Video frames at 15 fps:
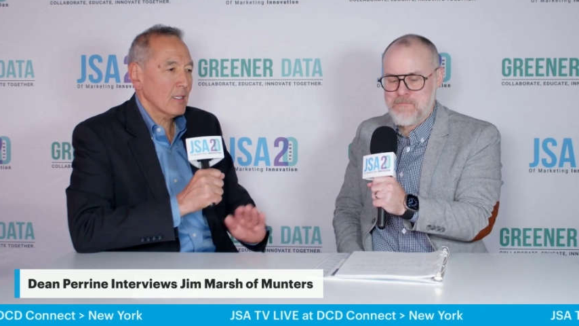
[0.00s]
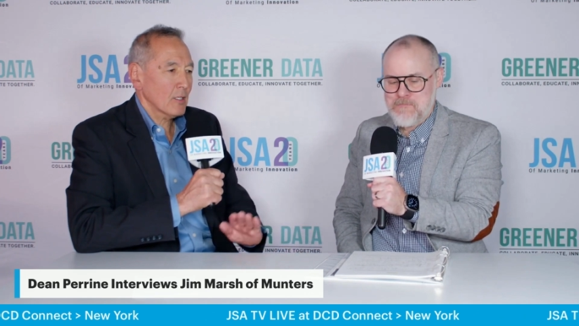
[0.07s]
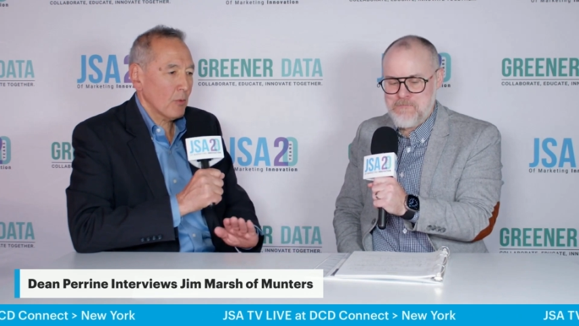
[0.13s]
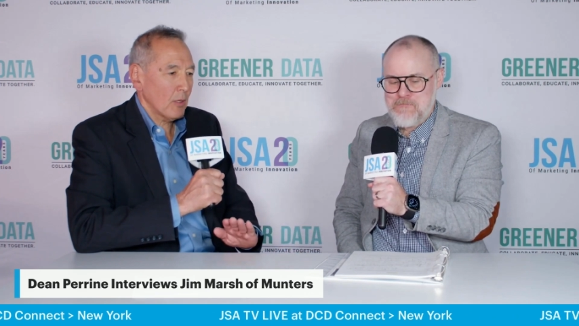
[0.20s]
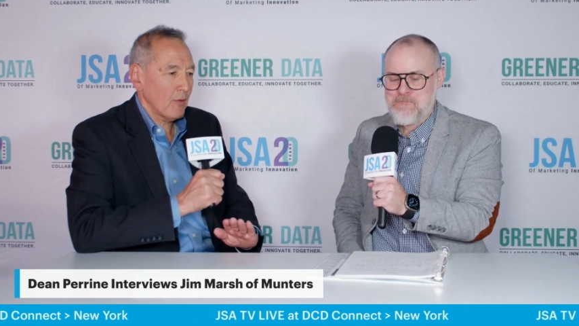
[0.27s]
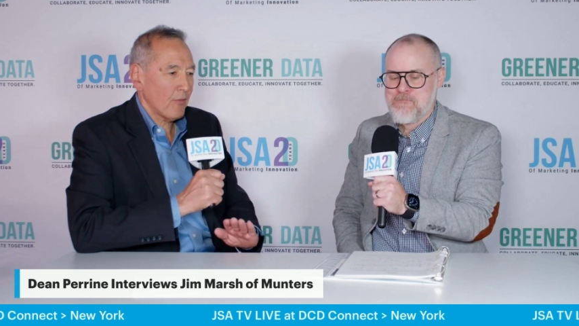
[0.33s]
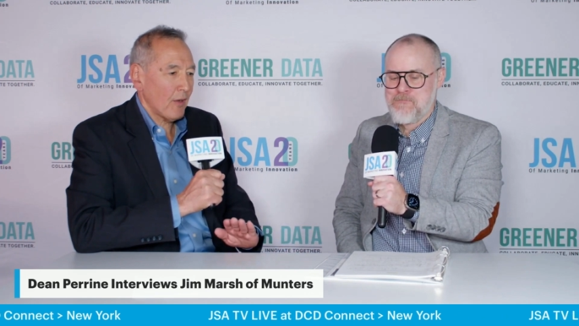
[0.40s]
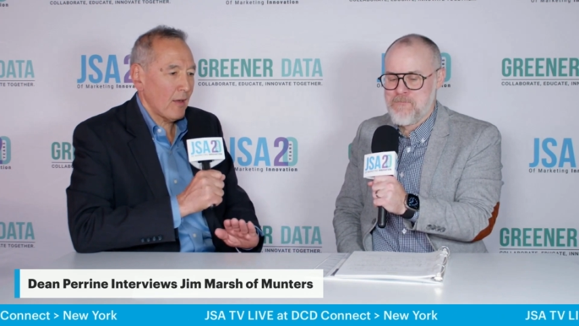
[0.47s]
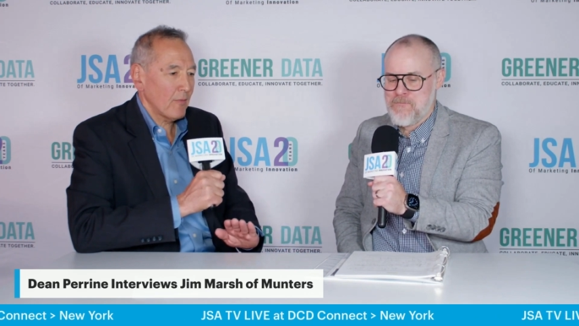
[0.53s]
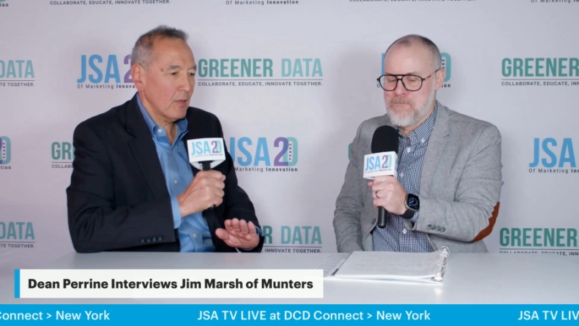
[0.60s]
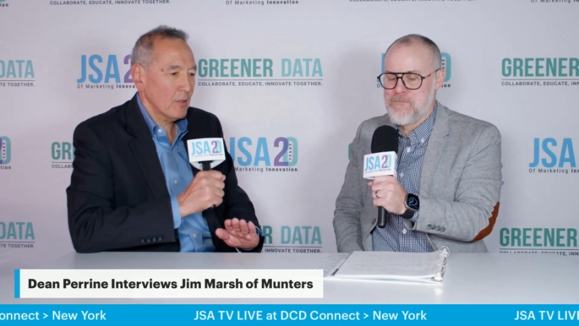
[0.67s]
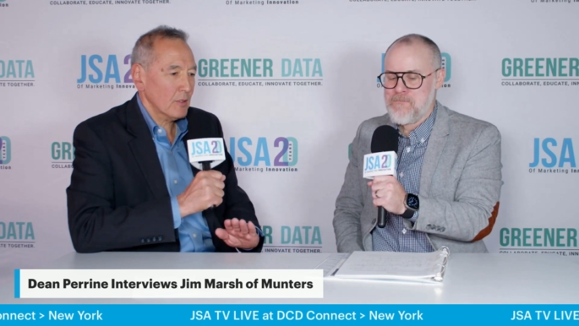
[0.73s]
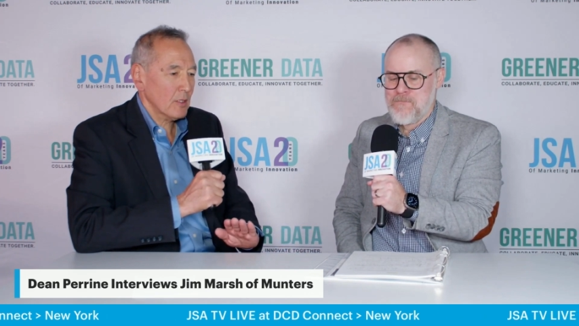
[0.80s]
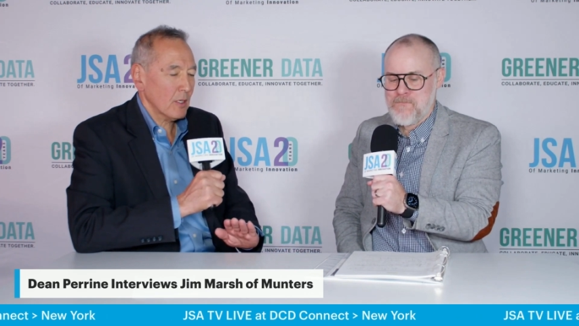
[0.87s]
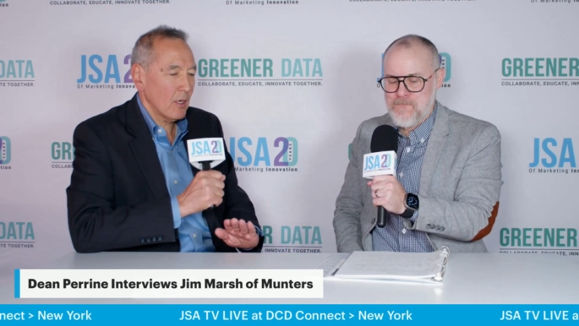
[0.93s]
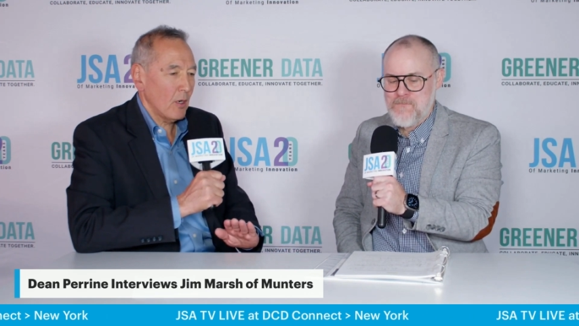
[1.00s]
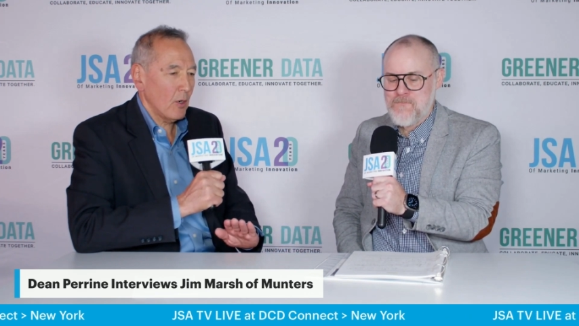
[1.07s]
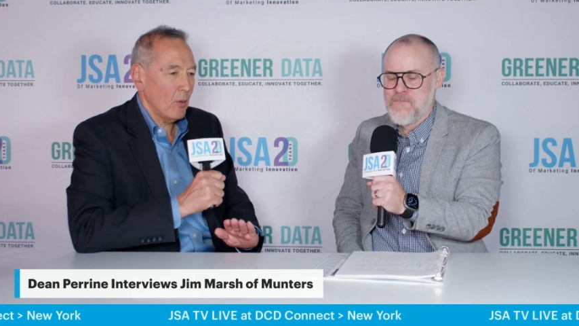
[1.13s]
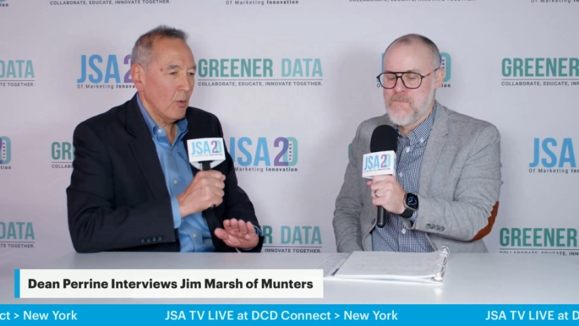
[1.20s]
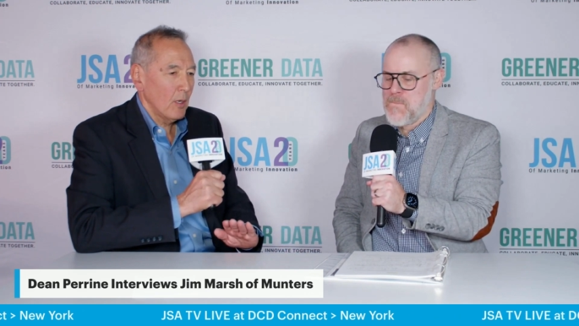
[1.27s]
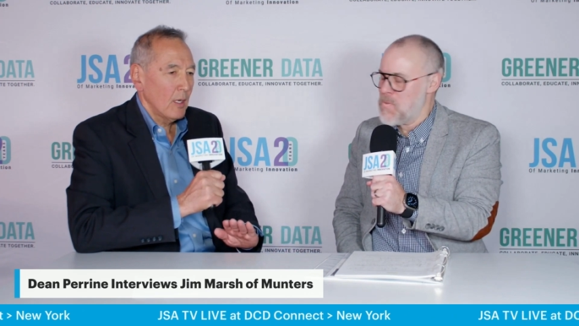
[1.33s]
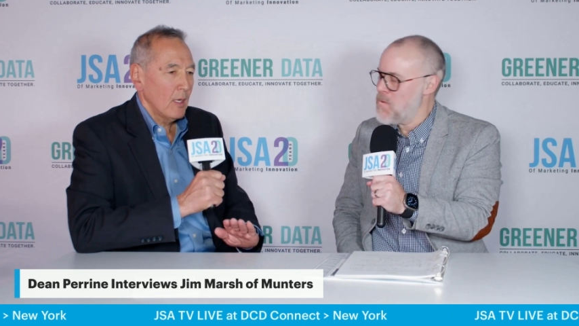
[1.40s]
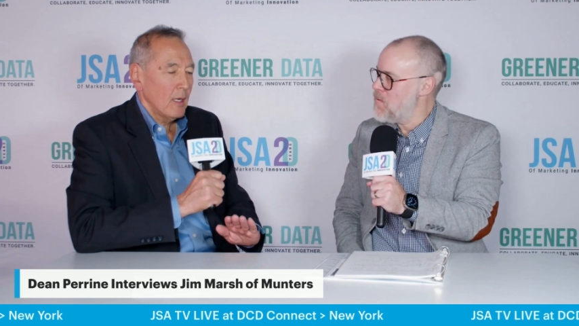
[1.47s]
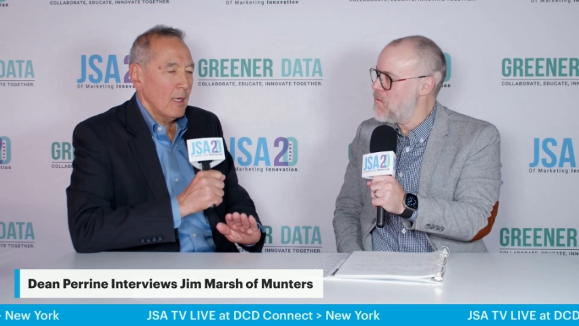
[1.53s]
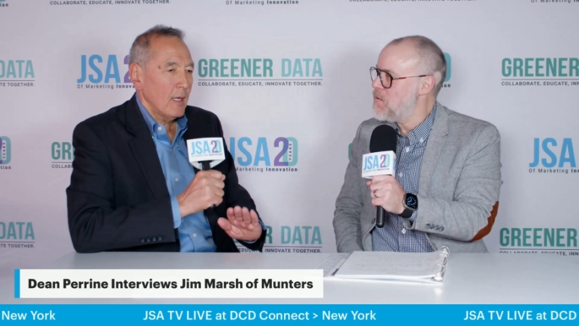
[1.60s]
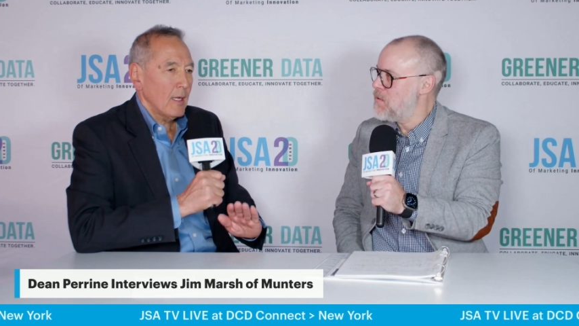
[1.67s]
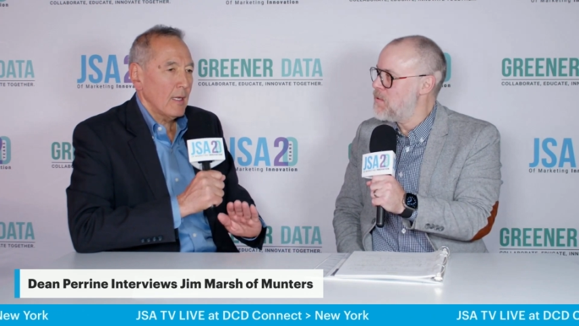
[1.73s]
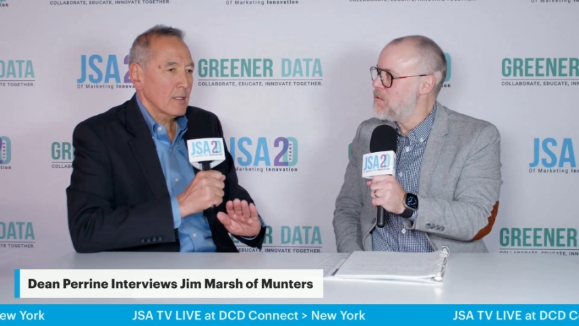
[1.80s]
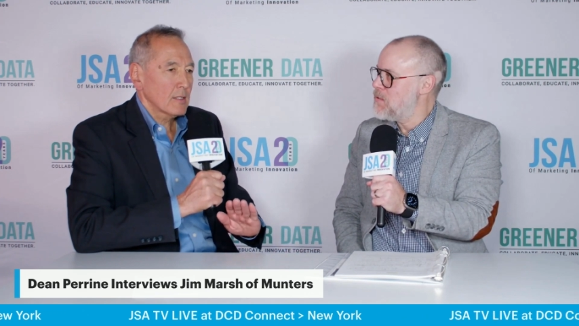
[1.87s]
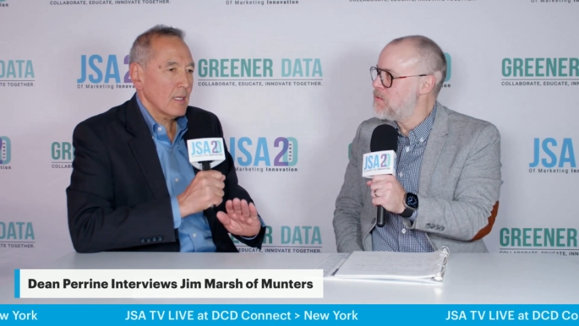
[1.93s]
Speaker 1: twenty-five years ago
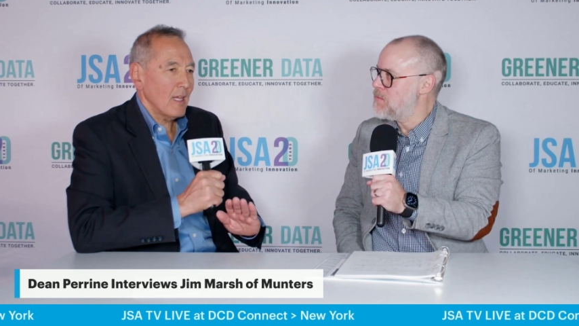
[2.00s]
is